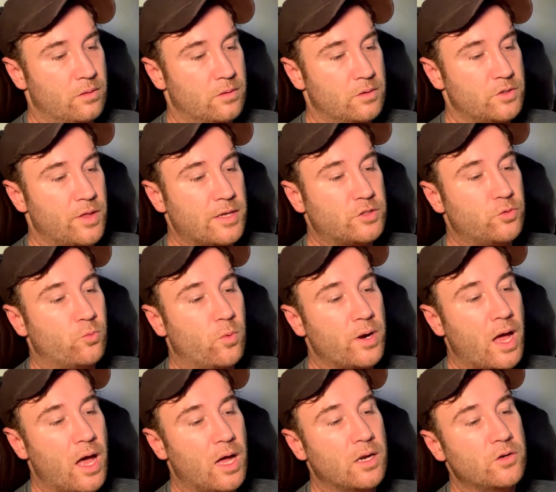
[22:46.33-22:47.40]
So that took
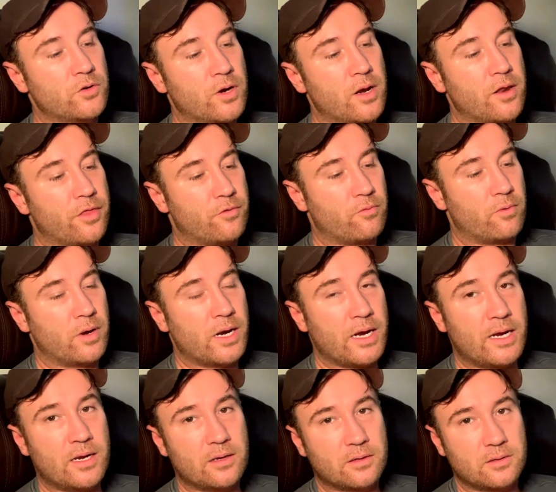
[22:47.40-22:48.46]

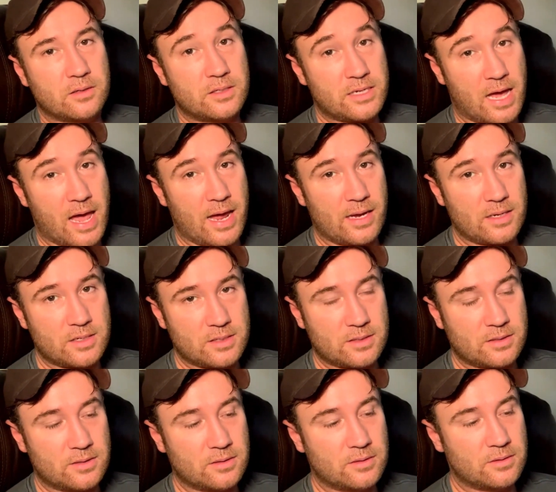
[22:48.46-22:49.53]
103
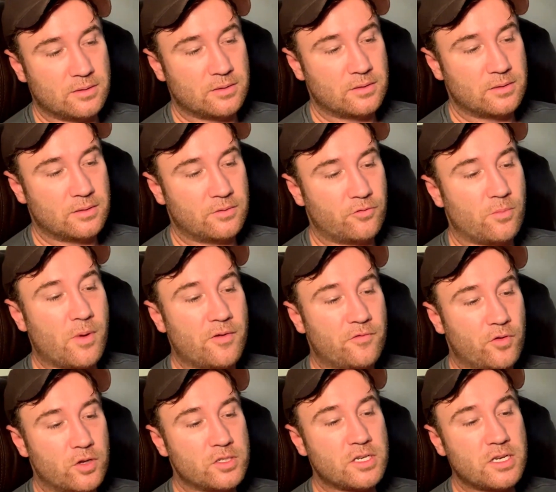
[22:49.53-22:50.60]
days from my
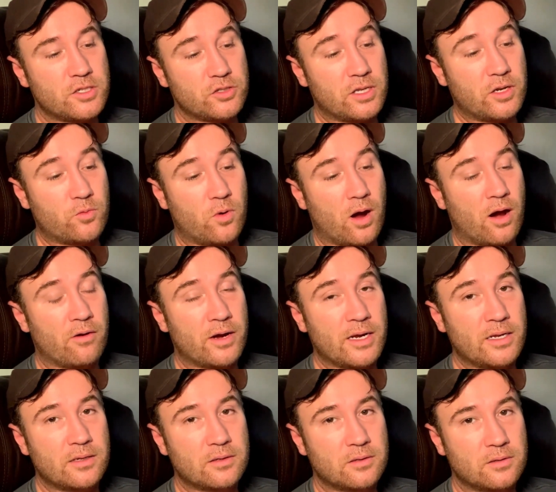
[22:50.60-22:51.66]
first initial
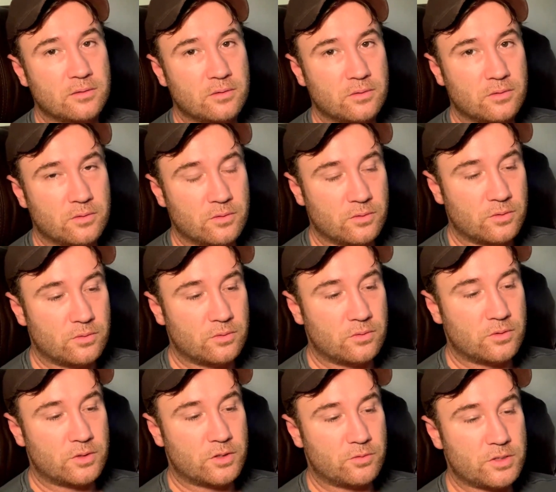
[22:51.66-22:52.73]
inquiry
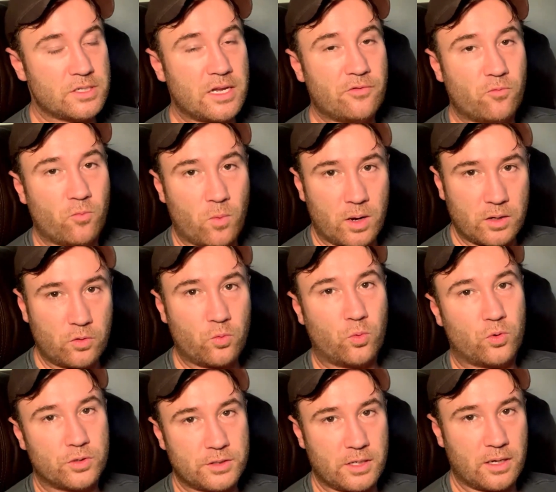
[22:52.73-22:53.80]
to receive
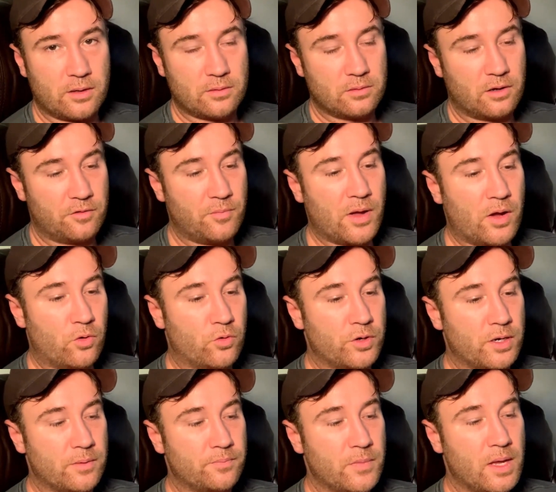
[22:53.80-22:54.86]
1/4 of my
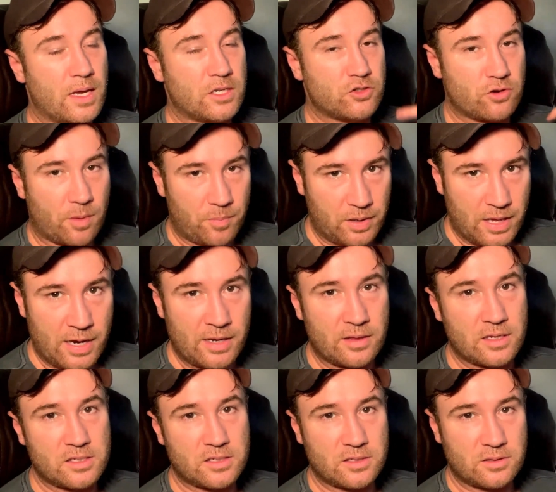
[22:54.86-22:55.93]
order. Extrapolating
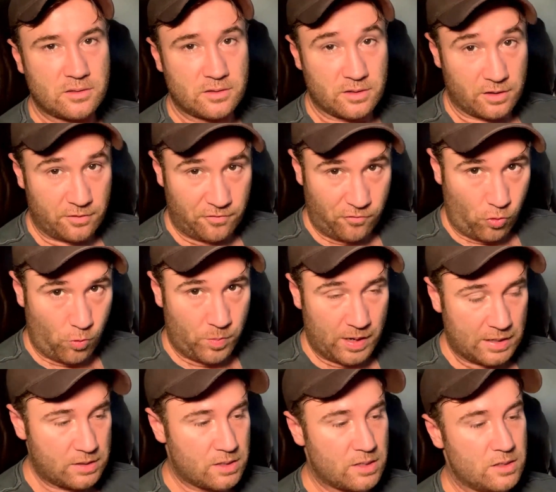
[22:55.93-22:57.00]
this to the 4
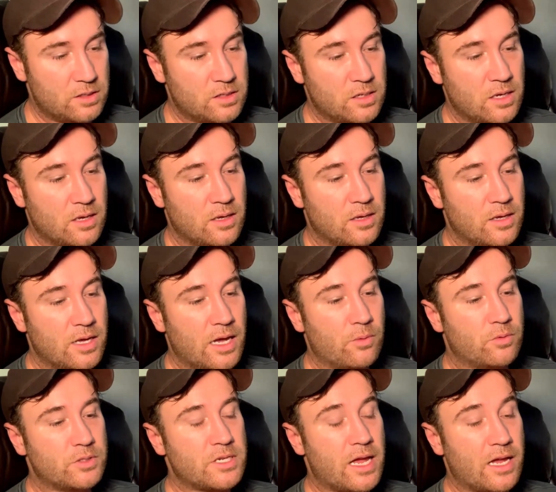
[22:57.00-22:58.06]
pieces, it
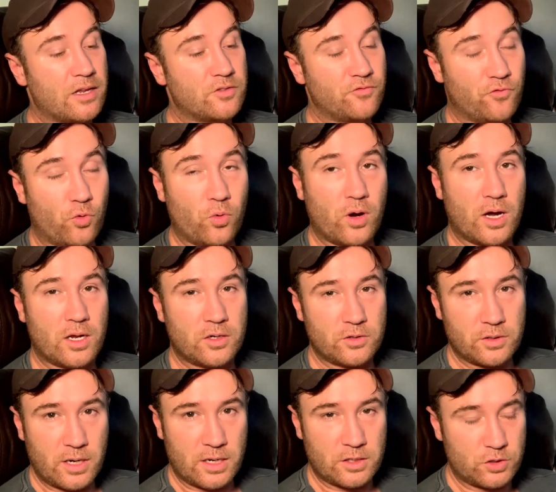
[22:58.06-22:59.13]
will take
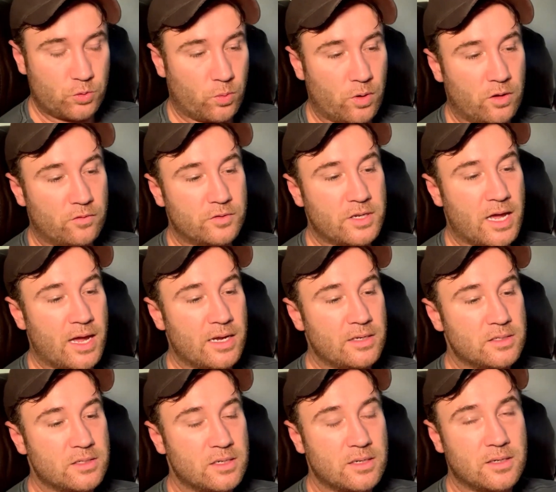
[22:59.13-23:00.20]
412 days